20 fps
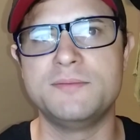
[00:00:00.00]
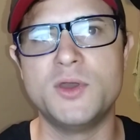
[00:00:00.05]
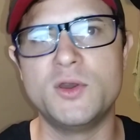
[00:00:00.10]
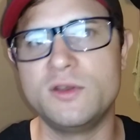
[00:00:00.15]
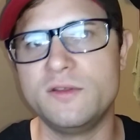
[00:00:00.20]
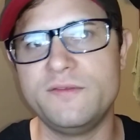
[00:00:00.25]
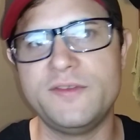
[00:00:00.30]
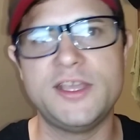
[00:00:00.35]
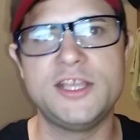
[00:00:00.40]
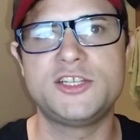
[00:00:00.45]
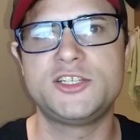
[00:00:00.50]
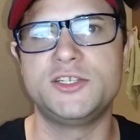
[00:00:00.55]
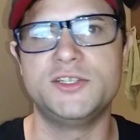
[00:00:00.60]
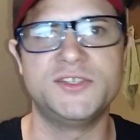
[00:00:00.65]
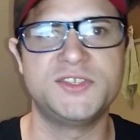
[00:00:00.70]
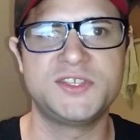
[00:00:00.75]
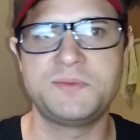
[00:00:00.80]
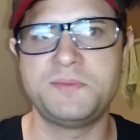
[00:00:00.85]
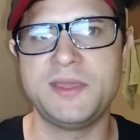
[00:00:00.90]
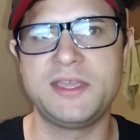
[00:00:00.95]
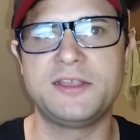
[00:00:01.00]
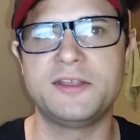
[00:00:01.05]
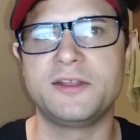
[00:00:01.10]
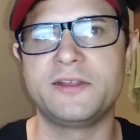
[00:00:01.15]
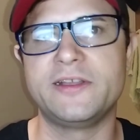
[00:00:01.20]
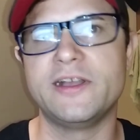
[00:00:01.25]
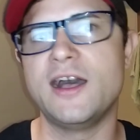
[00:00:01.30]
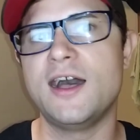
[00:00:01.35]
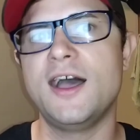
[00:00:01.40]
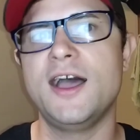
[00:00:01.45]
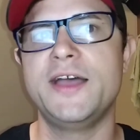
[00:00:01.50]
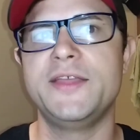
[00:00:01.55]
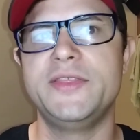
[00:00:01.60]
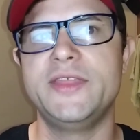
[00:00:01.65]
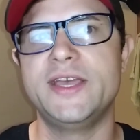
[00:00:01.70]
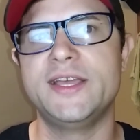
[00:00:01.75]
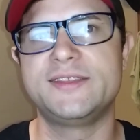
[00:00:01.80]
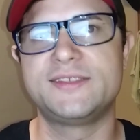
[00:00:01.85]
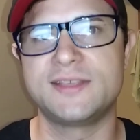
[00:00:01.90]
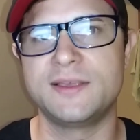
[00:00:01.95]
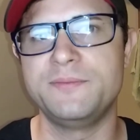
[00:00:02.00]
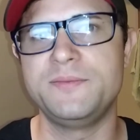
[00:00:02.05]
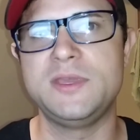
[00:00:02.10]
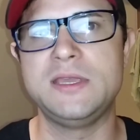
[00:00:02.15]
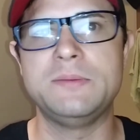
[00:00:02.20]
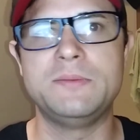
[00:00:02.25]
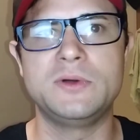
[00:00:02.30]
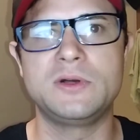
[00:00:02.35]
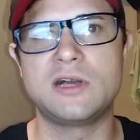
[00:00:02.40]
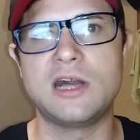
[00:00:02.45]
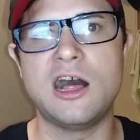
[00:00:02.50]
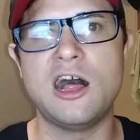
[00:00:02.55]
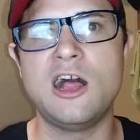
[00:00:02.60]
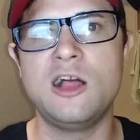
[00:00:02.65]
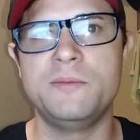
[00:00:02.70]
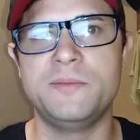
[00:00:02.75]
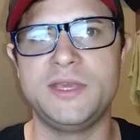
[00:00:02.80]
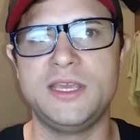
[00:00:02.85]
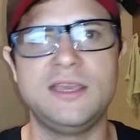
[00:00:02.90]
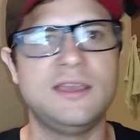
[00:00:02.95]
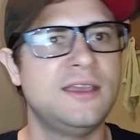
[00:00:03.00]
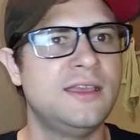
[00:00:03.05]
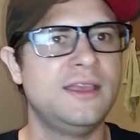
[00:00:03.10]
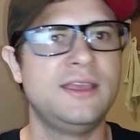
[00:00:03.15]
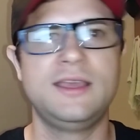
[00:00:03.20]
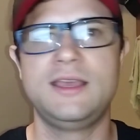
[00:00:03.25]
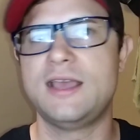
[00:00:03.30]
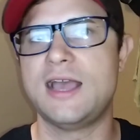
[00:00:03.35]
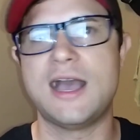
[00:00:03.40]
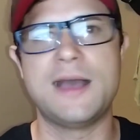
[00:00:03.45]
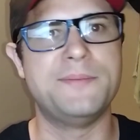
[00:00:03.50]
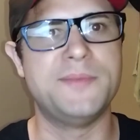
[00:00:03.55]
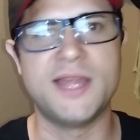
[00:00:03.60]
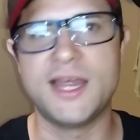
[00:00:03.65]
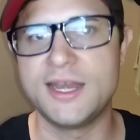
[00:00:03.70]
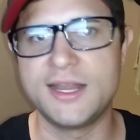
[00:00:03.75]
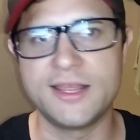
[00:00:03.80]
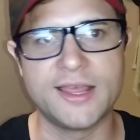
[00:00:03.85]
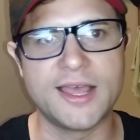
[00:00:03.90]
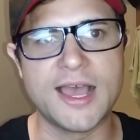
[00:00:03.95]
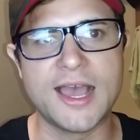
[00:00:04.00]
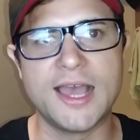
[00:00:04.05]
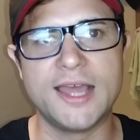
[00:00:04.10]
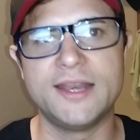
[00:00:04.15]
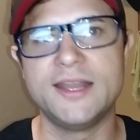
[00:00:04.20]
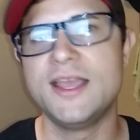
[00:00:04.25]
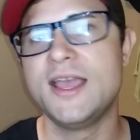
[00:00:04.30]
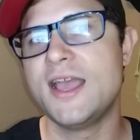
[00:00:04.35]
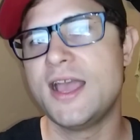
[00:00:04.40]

motivational speaker god that some people call me. I'm none of that.